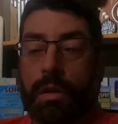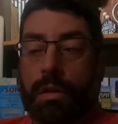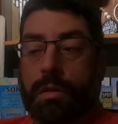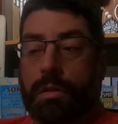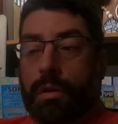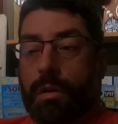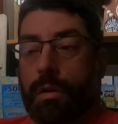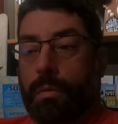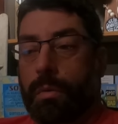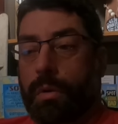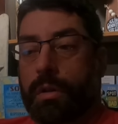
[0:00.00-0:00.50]

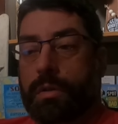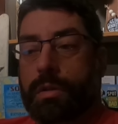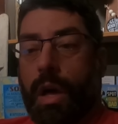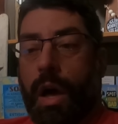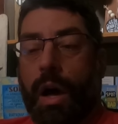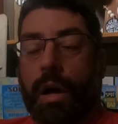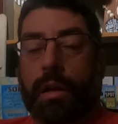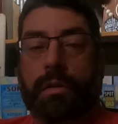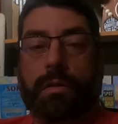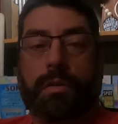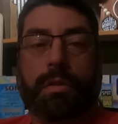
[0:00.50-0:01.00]
So when it's
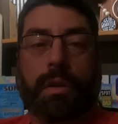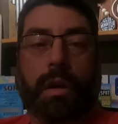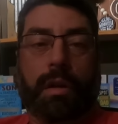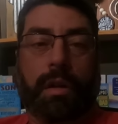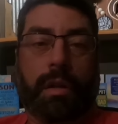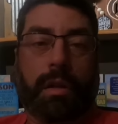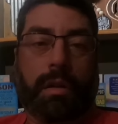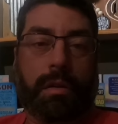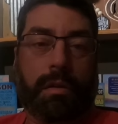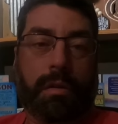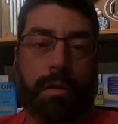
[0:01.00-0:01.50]
hot and
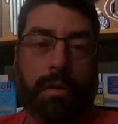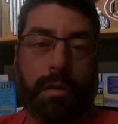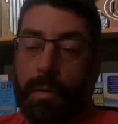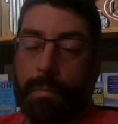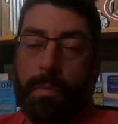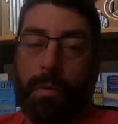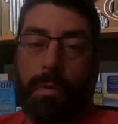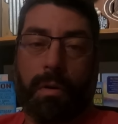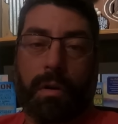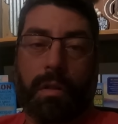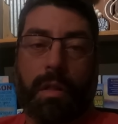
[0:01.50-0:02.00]
sunny and
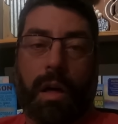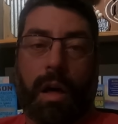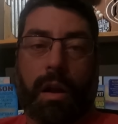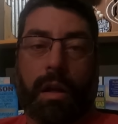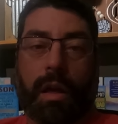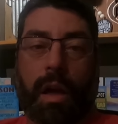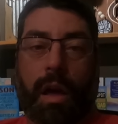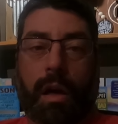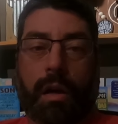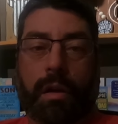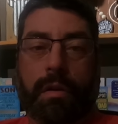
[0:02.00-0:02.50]
you're pouring a lot
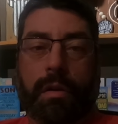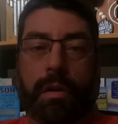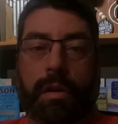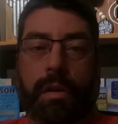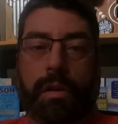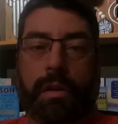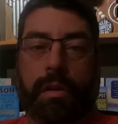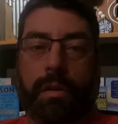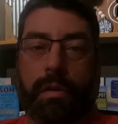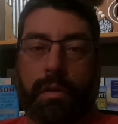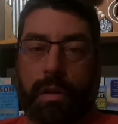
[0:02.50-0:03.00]
of
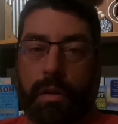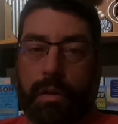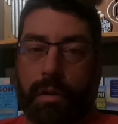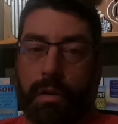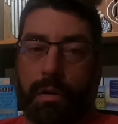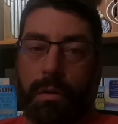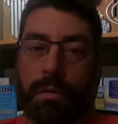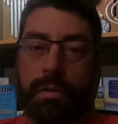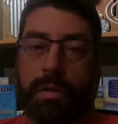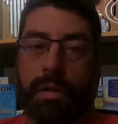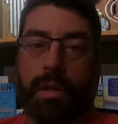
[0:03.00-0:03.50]
concrete, you need
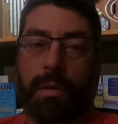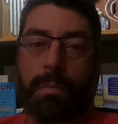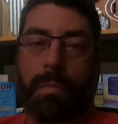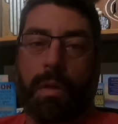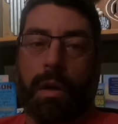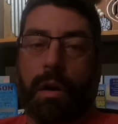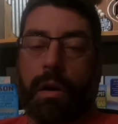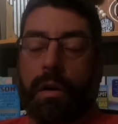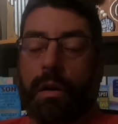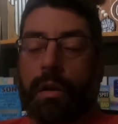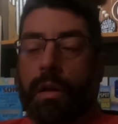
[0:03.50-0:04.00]
your whole team
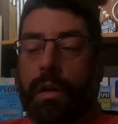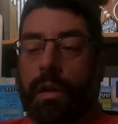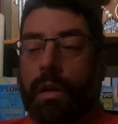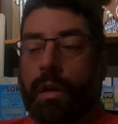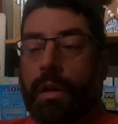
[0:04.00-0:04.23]
there.